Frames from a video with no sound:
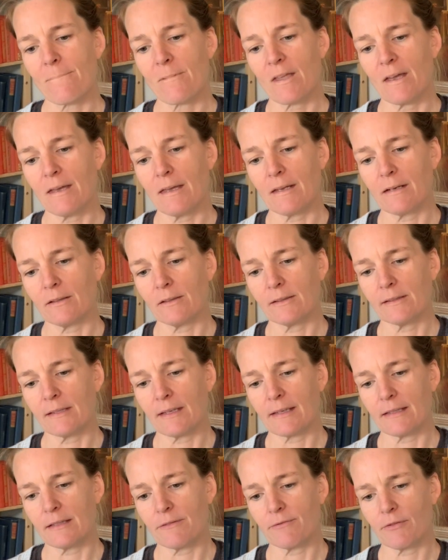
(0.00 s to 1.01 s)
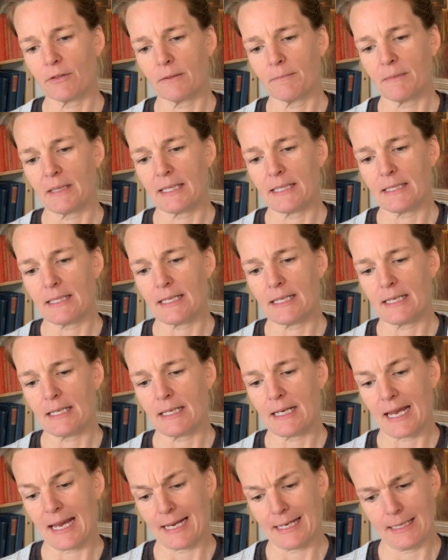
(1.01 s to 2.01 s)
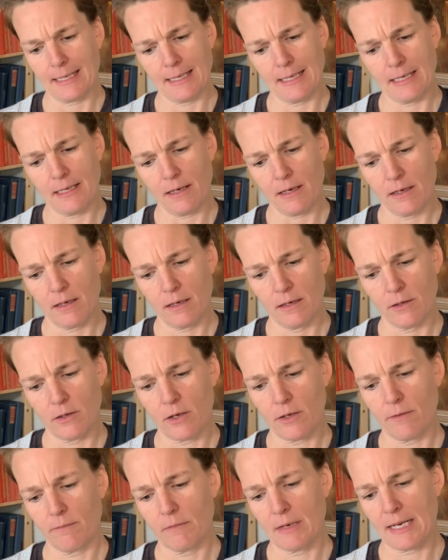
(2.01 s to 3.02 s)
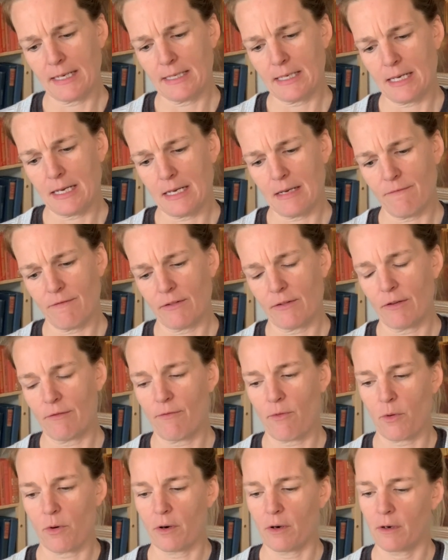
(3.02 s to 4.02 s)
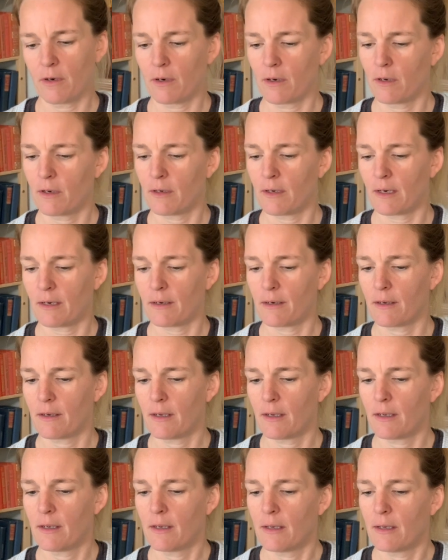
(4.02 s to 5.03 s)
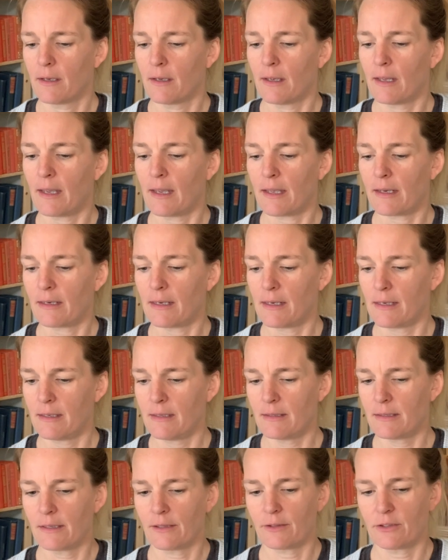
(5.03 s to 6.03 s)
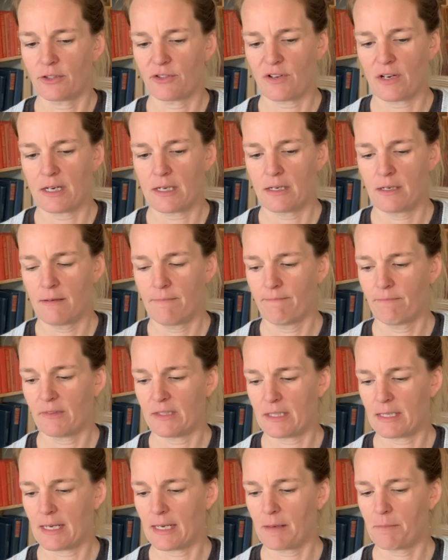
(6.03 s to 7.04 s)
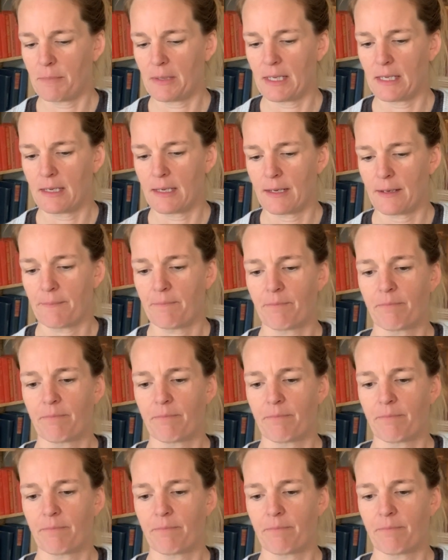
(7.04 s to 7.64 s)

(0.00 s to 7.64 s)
And it looks like it's from 1918? No, 1954. And it is illustrated. Let's take a peek.